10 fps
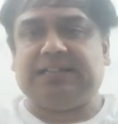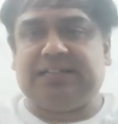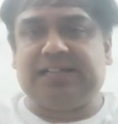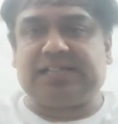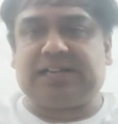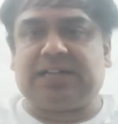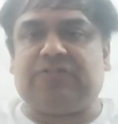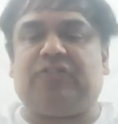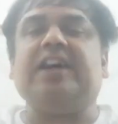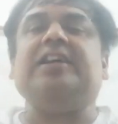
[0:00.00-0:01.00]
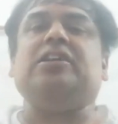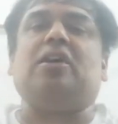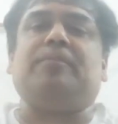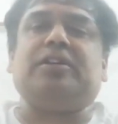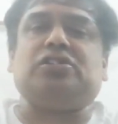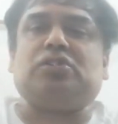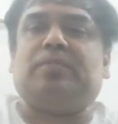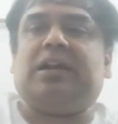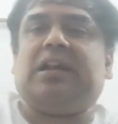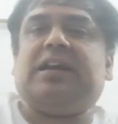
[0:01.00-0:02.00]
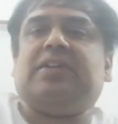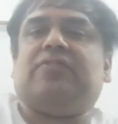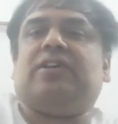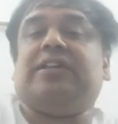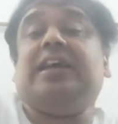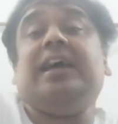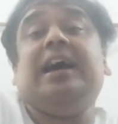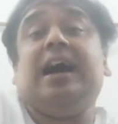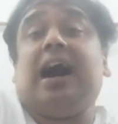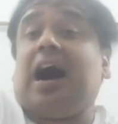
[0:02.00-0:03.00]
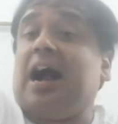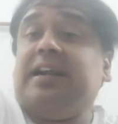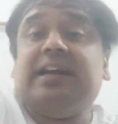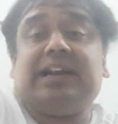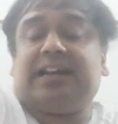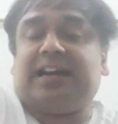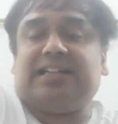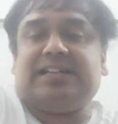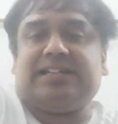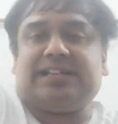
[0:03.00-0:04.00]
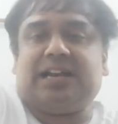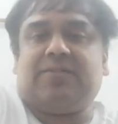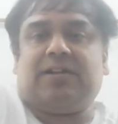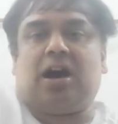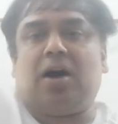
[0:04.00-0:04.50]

These are the 5 topics to be learned for the undergraduate level.